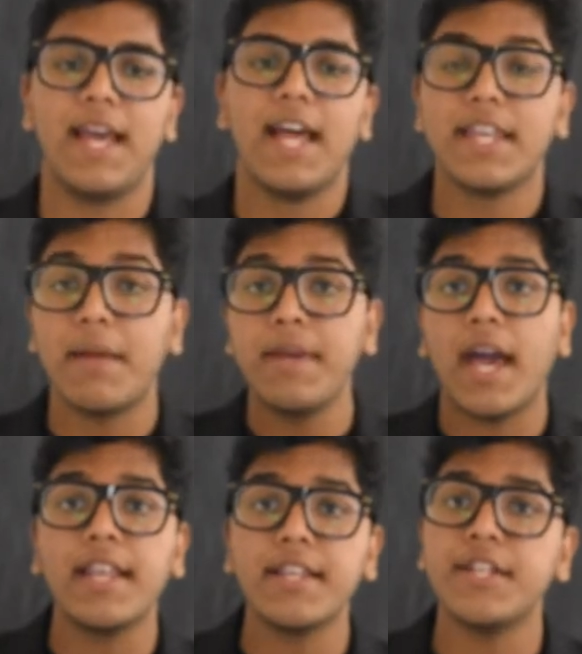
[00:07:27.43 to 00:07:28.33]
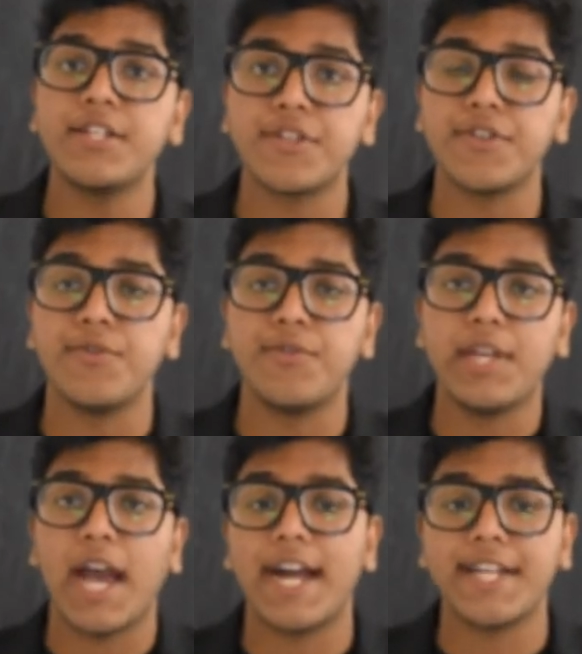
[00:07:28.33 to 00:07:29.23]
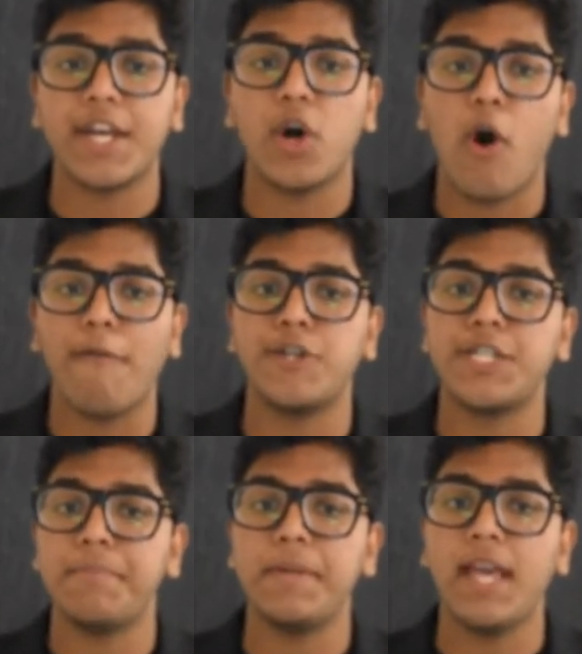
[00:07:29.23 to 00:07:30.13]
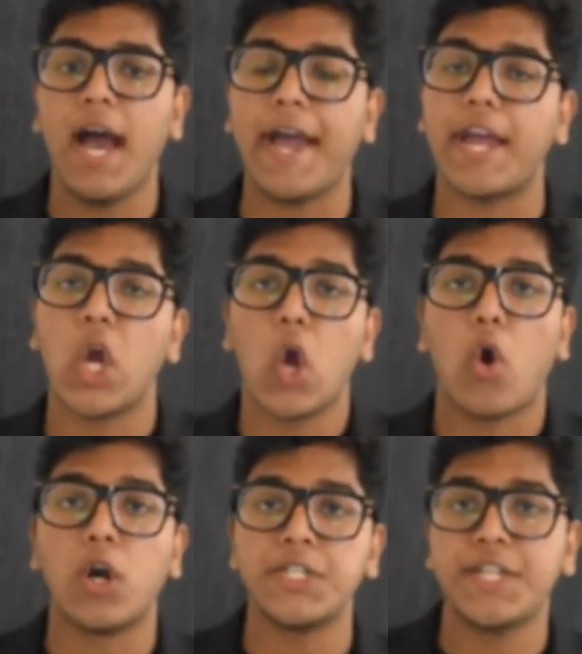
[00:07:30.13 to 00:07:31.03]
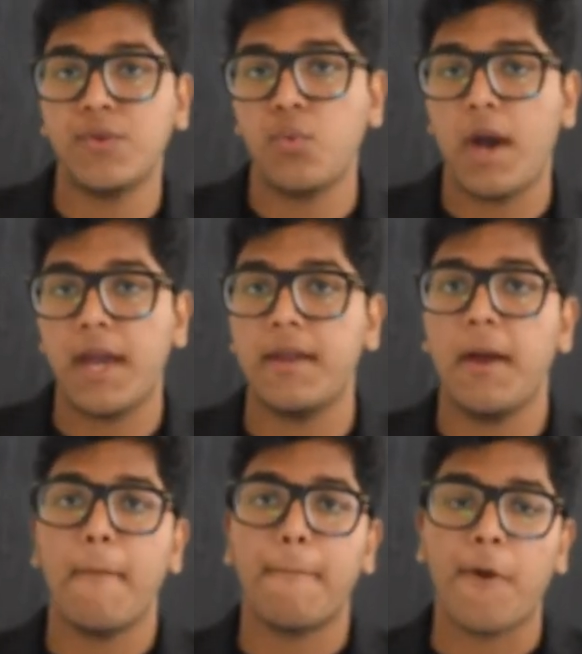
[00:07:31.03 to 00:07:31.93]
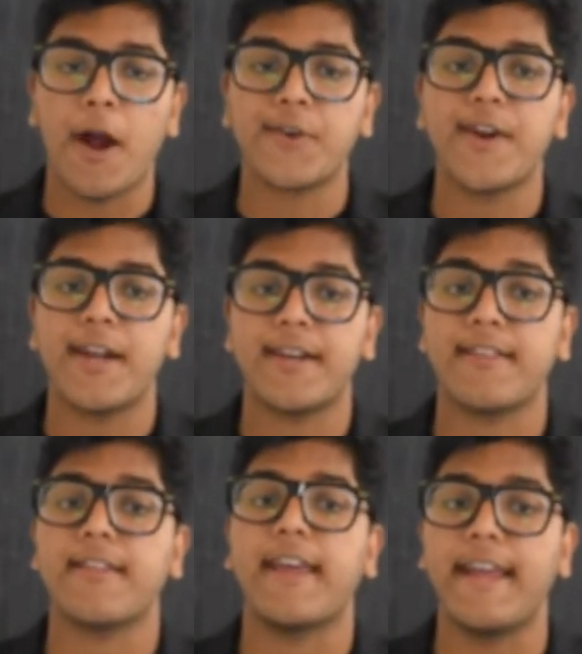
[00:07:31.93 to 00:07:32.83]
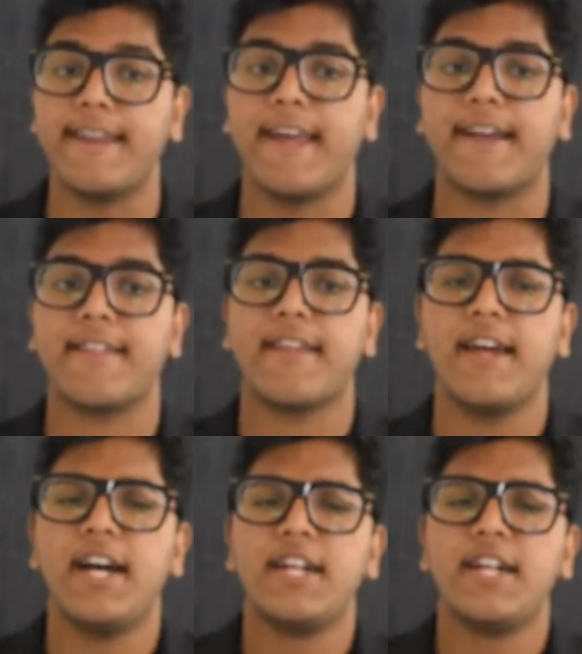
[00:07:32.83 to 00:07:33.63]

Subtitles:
Let me unleash to you the idea of GPI, or Genuine Progress Index.